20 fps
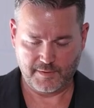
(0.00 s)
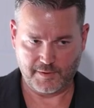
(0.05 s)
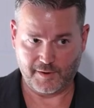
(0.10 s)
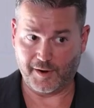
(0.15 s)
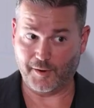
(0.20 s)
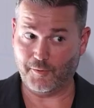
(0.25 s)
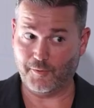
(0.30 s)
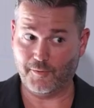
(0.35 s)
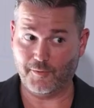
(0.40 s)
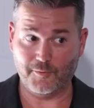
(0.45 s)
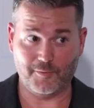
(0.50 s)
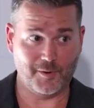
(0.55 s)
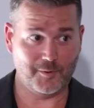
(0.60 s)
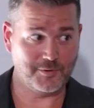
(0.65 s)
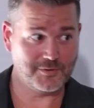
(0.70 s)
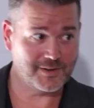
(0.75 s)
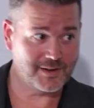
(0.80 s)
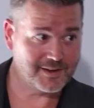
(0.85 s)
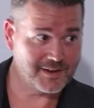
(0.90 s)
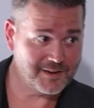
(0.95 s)
right, what
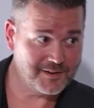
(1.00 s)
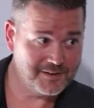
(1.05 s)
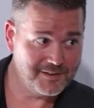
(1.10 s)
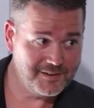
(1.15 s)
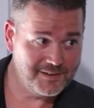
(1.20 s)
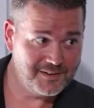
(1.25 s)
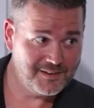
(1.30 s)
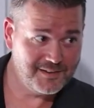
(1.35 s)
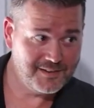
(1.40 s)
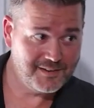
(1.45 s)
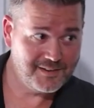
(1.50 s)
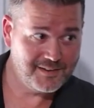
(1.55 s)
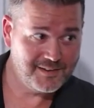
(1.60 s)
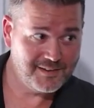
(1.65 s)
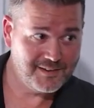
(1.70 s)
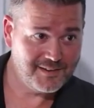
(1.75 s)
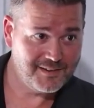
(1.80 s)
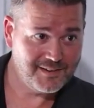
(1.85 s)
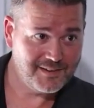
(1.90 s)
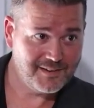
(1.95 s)
was that again?
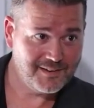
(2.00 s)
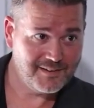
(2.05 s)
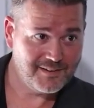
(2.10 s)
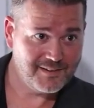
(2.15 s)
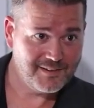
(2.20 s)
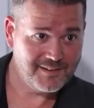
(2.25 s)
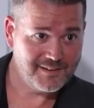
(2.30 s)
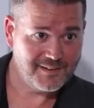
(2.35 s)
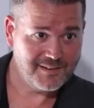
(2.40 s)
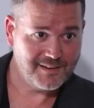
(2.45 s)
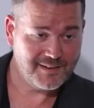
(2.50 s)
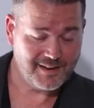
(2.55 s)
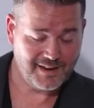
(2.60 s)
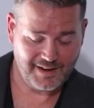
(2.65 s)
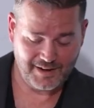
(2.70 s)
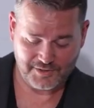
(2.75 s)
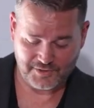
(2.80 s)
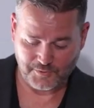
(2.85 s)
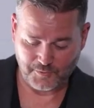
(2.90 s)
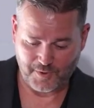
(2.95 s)

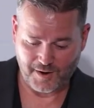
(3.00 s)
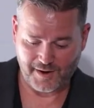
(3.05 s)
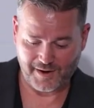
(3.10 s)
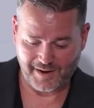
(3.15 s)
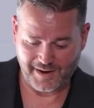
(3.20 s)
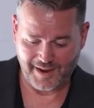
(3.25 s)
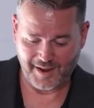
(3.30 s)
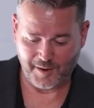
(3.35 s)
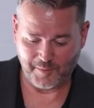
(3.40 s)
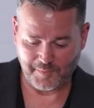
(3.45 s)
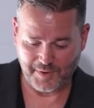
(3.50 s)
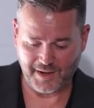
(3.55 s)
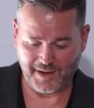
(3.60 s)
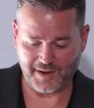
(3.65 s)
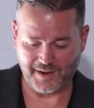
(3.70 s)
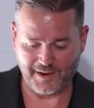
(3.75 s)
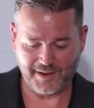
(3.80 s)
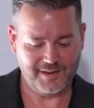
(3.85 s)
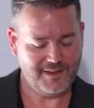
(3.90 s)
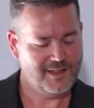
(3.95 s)
H Y M
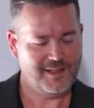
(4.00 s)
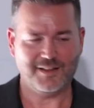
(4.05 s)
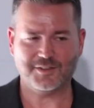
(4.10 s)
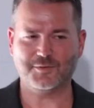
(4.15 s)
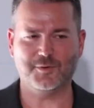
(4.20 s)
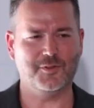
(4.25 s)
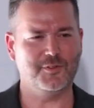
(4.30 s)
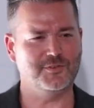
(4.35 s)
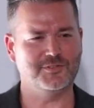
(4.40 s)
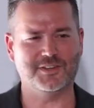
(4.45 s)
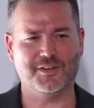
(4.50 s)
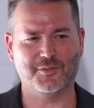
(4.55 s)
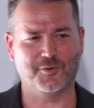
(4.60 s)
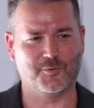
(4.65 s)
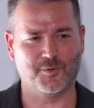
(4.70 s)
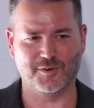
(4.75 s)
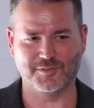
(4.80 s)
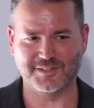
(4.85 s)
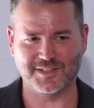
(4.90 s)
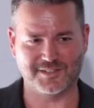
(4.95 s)
E. It's one of those other
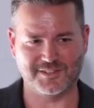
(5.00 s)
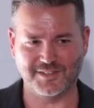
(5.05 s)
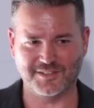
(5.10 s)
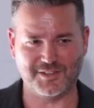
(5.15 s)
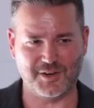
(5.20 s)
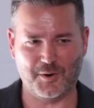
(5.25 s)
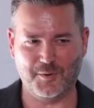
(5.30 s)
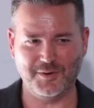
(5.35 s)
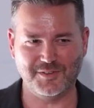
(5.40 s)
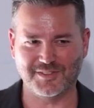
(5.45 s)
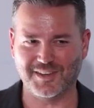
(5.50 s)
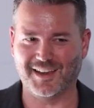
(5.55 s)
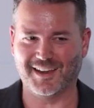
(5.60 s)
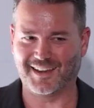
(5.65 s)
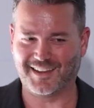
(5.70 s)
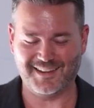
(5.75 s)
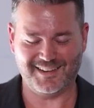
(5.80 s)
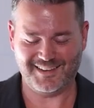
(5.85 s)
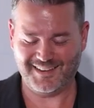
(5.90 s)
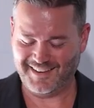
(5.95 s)
words that's just always
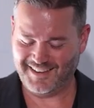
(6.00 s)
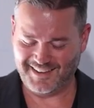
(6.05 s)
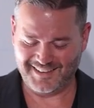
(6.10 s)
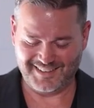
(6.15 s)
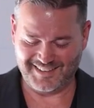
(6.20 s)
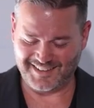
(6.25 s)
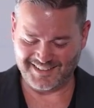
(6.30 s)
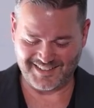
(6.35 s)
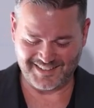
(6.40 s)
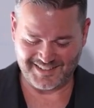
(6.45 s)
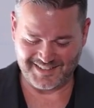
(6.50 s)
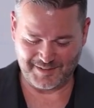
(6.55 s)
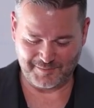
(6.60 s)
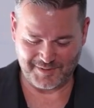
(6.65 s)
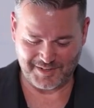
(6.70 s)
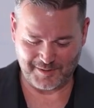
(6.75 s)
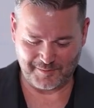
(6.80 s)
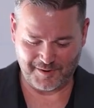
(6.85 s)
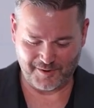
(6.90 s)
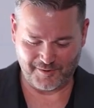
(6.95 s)
like, doesn't seem
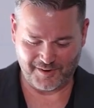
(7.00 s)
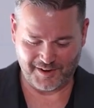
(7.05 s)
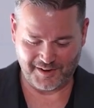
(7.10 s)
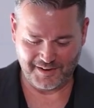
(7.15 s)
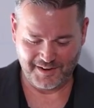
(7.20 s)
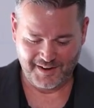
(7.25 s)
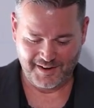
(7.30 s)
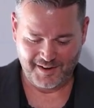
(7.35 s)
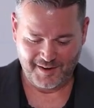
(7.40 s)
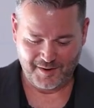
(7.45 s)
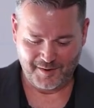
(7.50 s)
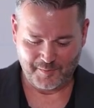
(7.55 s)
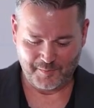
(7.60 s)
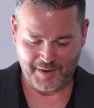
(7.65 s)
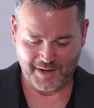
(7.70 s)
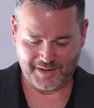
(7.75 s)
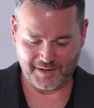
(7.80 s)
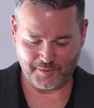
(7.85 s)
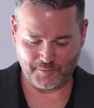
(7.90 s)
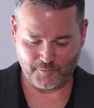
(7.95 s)
to come out right.
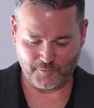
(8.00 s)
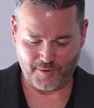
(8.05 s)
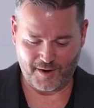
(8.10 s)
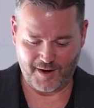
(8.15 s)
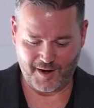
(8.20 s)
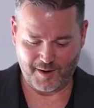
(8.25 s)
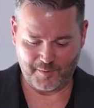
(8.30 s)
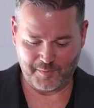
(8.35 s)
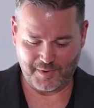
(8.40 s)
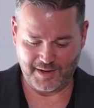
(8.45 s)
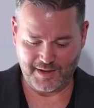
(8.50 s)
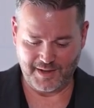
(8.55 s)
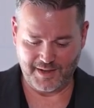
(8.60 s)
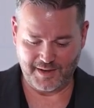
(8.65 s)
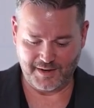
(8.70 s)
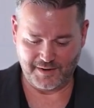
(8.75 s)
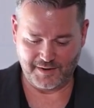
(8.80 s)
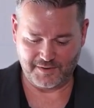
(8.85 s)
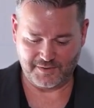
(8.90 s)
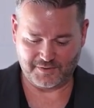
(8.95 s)
Make it rhyme
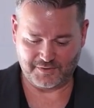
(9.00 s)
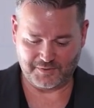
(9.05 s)
in